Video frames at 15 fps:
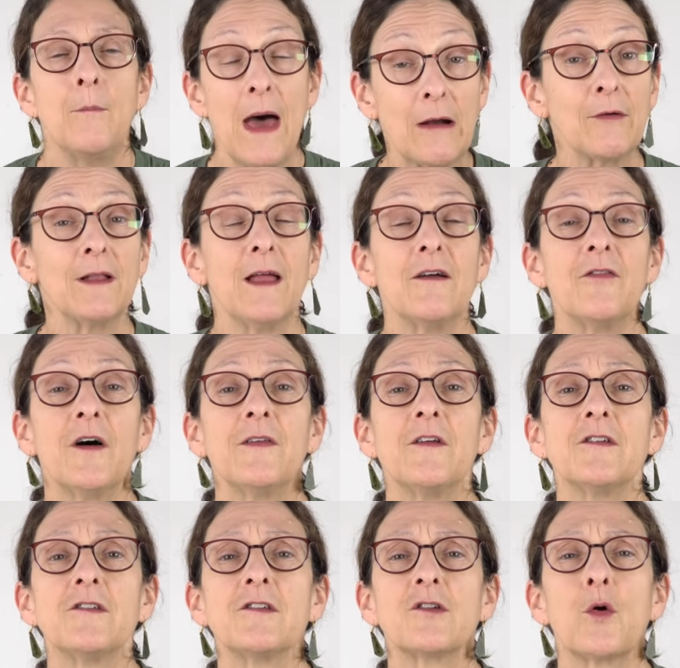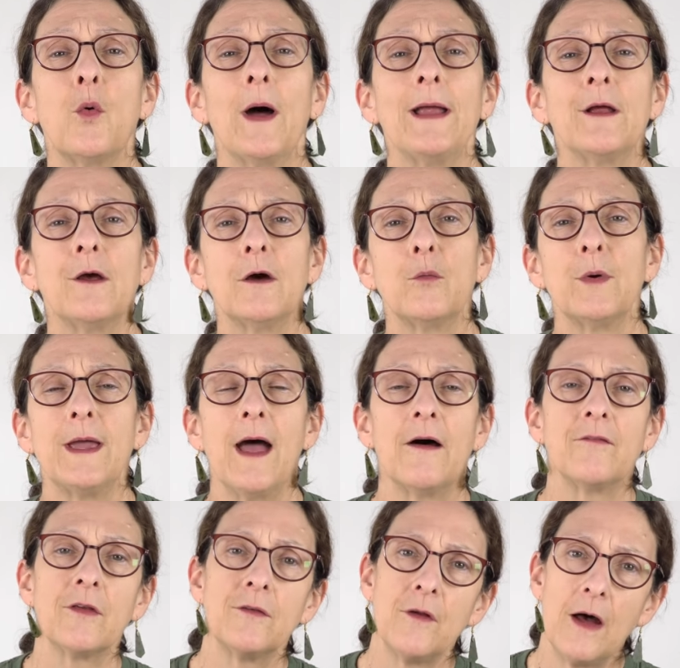Battery life on this is quite good. We
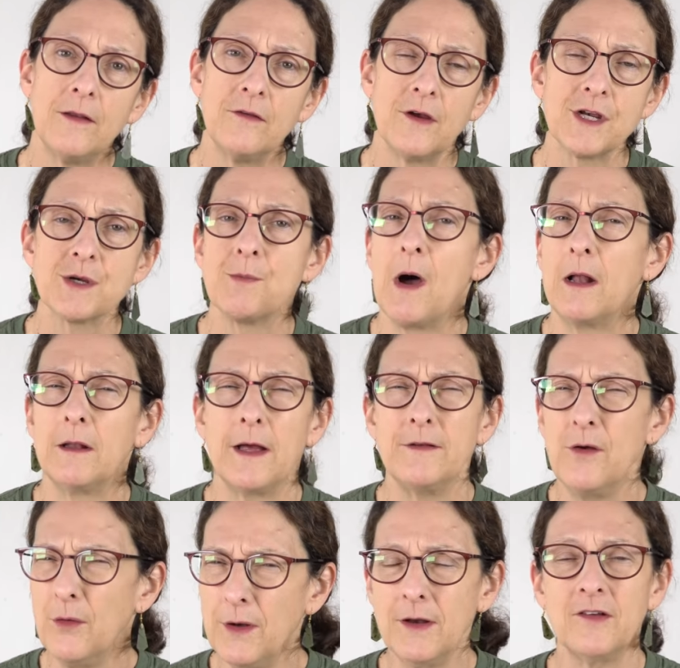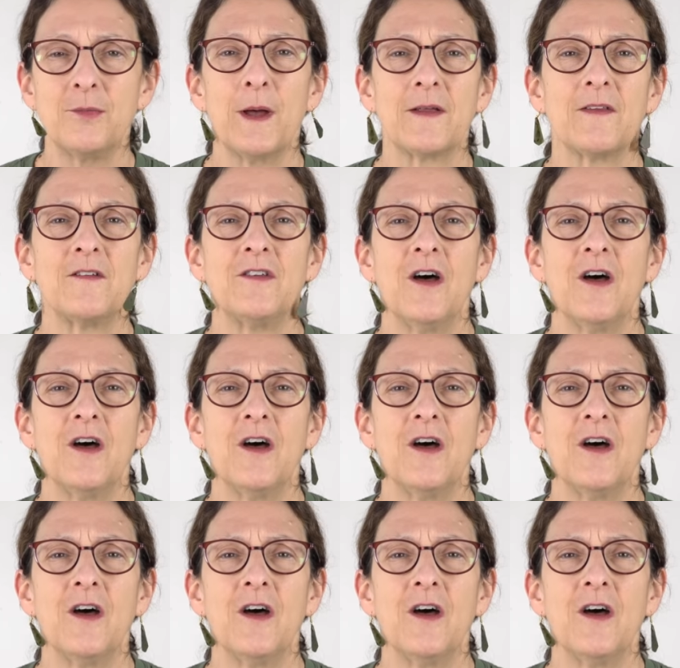have the non-touch model. I don't expect the